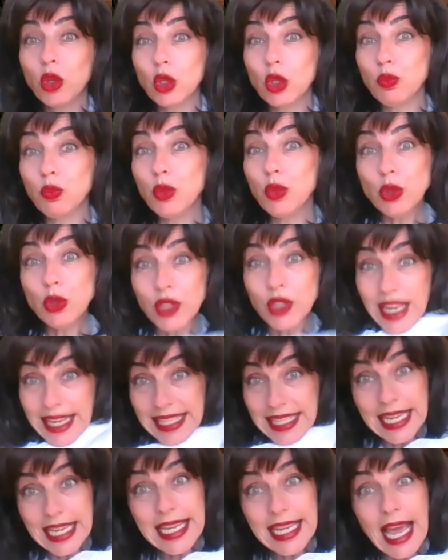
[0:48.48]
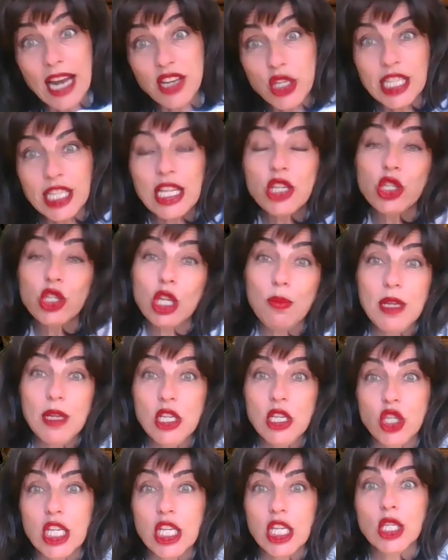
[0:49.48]
and she could make
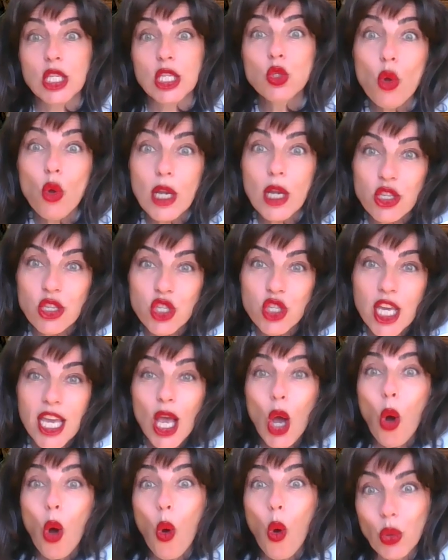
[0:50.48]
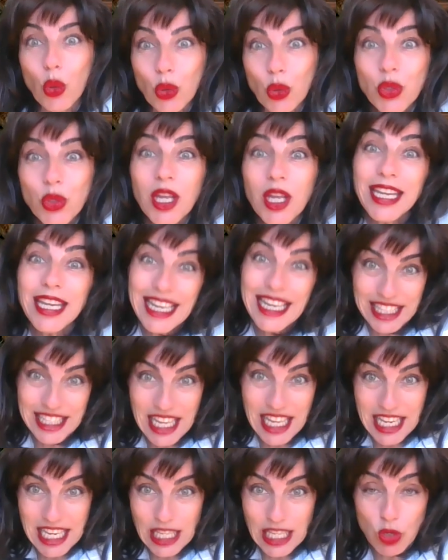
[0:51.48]
all her wishes come true, the woman
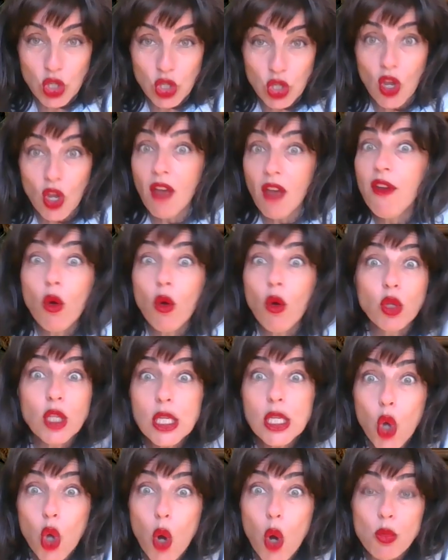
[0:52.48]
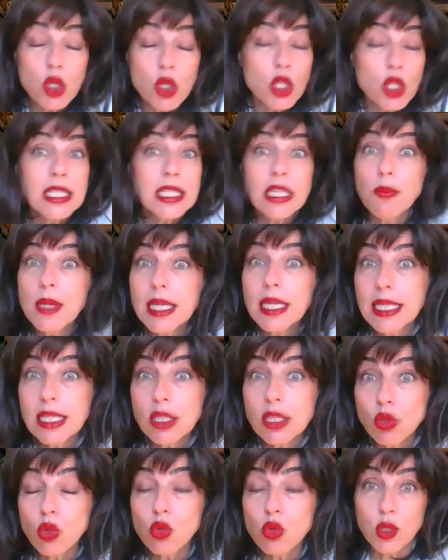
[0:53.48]
immediately went to the fairy and asked her,
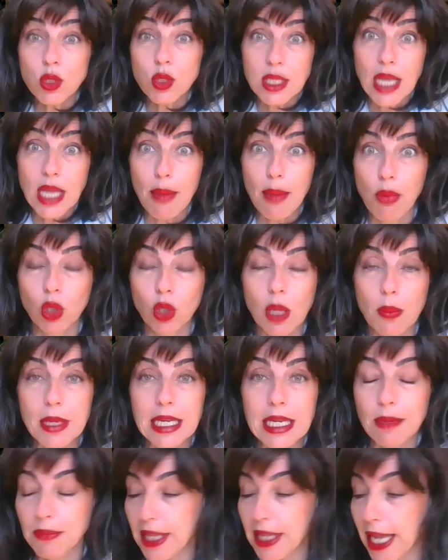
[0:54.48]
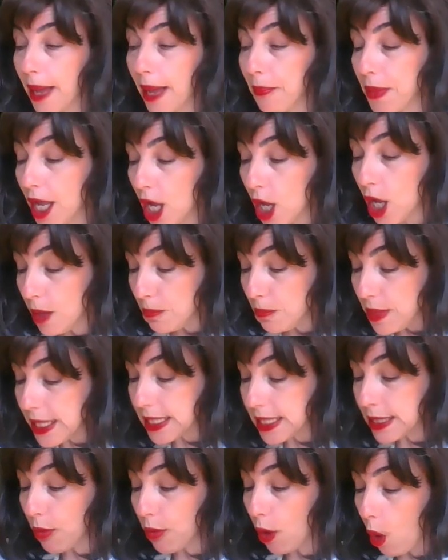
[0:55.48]
"What should I do to have a girl?"
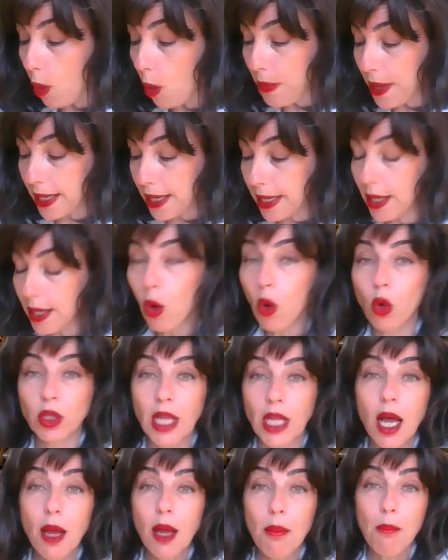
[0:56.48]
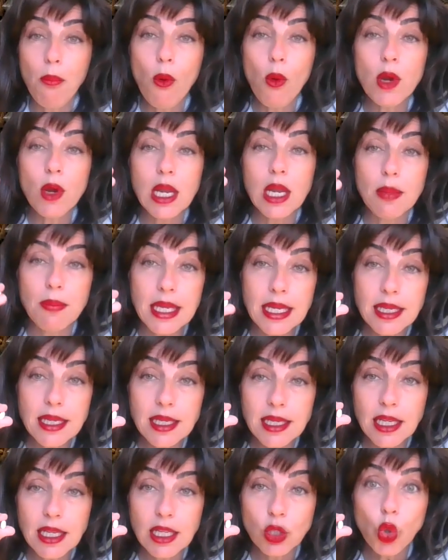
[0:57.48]
The fairy gave such a seed to
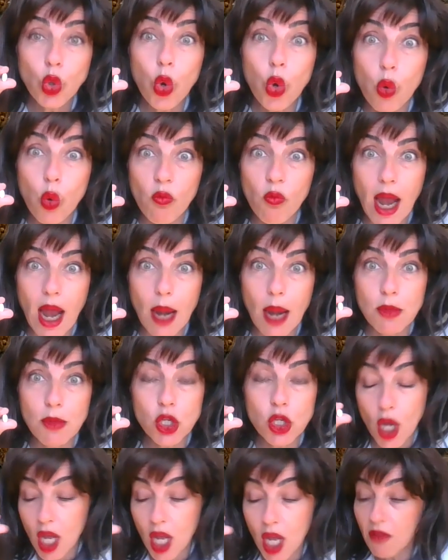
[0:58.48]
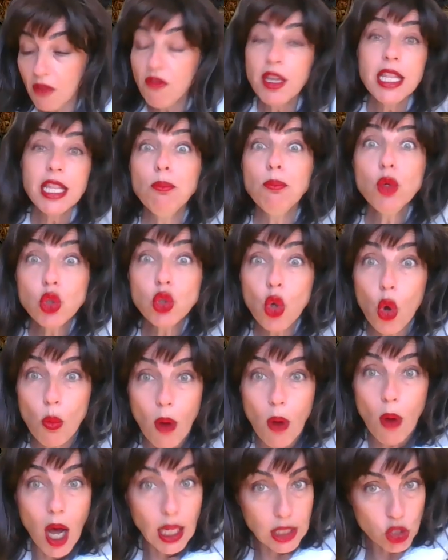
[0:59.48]
the woman and said, "You
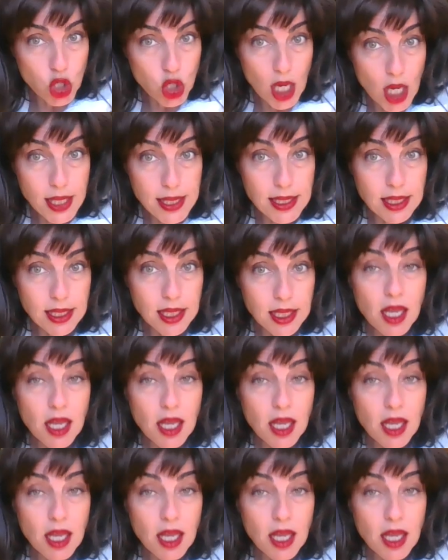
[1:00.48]
will take the